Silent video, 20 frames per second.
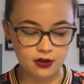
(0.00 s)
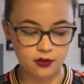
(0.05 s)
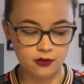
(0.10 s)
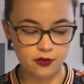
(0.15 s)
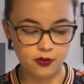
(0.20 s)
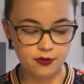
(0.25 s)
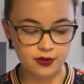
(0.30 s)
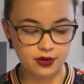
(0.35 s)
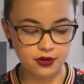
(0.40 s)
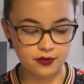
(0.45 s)

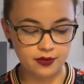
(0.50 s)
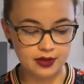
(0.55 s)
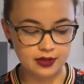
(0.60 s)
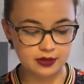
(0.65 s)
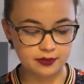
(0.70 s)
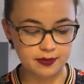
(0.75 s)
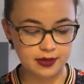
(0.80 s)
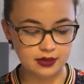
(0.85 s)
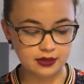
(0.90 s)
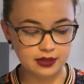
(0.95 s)
What we're doing
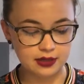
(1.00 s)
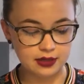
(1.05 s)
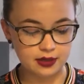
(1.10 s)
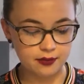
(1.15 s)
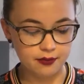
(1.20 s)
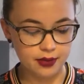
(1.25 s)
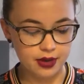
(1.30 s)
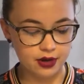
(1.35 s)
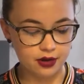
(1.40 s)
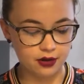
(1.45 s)
is melting the
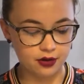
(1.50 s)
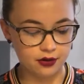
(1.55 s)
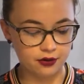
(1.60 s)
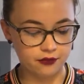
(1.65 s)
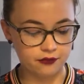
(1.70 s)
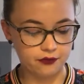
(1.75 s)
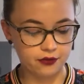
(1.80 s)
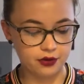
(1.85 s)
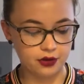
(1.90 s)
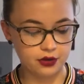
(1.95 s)

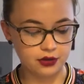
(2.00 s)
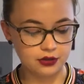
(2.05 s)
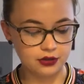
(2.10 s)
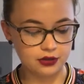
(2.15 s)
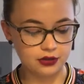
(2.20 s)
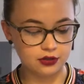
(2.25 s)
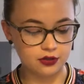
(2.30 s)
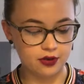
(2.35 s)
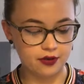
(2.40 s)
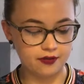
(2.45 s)
butter
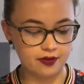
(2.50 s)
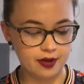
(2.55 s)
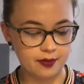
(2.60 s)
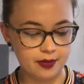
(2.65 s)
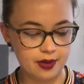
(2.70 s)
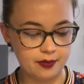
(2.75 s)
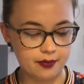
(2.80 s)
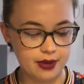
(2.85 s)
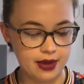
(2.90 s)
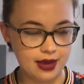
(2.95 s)
first. So I've got
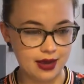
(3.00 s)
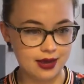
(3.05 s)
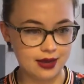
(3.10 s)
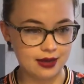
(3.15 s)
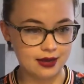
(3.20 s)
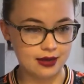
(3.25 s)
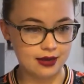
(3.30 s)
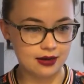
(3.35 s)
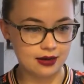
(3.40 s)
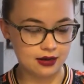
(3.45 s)
my
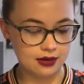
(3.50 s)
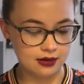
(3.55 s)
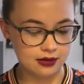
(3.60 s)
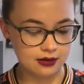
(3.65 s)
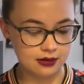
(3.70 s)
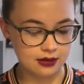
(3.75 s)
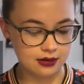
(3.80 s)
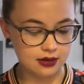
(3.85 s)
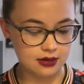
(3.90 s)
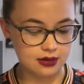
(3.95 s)
pan
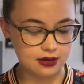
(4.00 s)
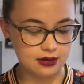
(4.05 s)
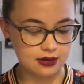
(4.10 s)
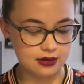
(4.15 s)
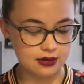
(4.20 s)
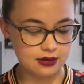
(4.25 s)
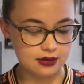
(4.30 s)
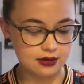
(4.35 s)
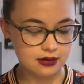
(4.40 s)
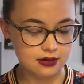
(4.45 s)

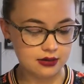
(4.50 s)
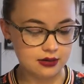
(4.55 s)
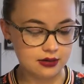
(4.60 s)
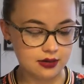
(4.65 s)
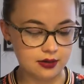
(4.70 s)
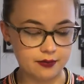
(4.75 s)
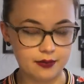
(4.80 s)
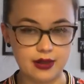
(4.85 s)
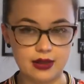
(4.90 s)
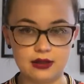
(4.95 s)
on
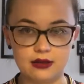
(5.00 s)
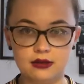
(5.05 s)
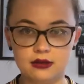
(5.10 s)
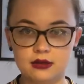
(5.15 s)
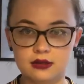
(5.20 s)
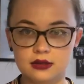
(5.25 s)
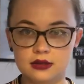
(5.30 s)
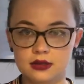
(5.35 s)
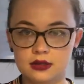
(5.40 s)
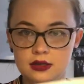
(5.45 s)
in my
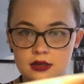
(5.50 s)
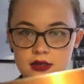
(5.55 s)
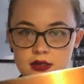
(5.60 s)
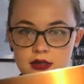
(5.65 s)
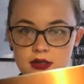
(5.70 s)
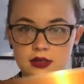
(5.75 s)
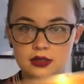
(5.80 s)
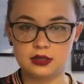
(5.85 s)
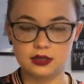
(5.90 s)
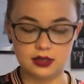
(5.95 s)
little
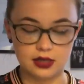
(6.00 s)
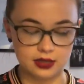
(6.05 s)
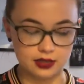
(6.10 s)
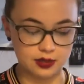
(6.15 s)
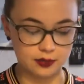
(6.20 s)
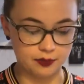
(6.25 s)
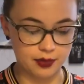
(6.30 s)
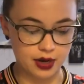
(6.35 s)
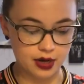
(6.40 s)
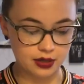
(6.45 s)
sauce
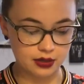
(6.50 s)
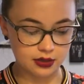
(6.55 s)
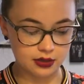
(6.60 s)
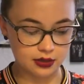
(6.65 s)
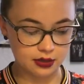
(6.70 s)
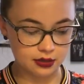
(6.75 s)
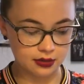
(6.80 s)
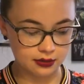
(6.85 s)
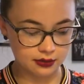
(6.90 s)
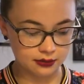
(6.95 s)
pot.